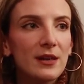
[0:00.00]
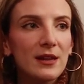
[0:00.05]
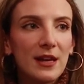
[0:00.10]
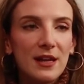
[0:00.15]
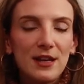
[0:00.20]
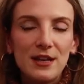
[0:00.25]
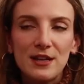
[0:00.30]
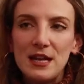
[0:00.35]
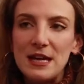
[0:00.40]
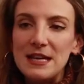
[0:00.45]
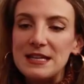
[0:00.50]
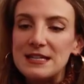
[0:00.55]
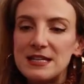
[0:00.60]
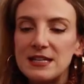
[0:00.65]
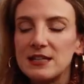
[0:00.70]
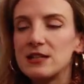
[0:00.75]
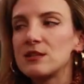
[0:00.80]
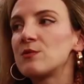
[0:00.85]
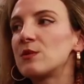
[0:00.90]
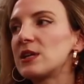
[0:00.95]
Like, he
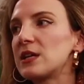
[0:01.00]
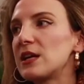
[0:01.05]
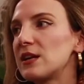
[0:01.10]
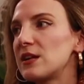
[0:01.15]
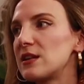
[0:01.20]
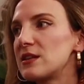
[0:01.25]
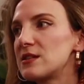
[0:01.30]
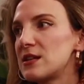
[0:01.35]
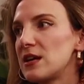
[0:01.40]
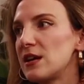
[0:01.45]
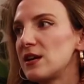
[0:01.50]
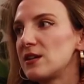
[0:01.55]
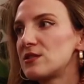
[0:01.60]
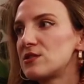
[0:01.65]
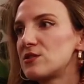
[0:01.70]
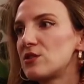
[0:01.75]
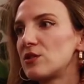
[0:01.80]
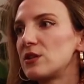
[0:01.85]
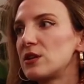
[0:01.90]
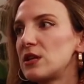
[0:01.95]
didn't want to get his
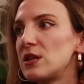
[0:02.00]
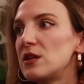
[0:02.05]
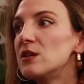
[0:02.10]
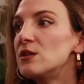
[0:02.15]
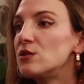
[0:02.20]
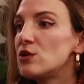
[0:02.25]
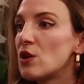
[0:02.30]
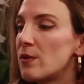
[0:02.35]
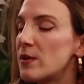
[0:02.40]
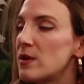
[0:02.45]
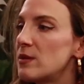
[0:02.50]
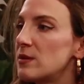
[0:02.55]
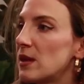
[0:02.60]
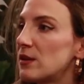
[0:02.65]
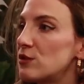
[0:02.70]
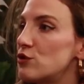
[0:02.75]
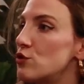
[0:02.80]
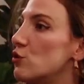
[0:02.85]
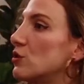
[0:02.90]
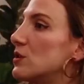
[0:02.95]
hands dirty, knowing
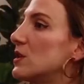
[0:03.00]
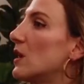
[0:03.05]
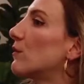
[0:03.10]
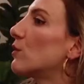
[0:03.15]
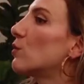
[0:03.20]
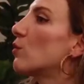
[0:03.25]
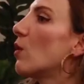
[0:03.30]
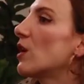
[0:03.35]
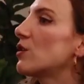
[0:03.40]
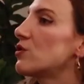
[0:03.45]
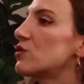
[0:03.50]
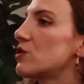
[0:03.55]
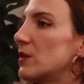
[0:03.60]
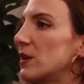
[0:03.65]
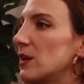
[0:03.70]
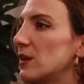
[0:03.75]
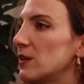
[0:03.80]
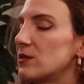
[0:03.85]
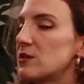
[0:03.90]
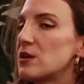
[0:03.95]
that you could never wash your
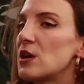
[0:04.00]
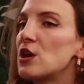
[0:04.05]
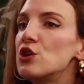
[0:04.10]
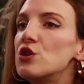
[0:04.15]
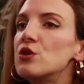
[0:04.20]
hands.